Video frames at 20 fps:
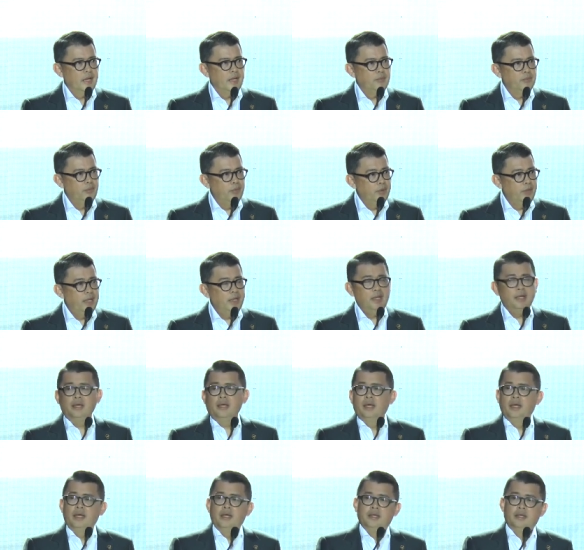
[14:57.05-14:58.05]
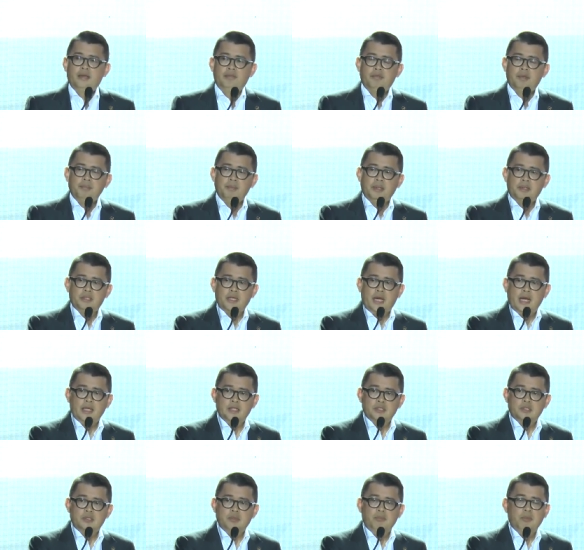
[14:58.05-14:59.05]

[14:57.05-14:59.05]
And we give them the chance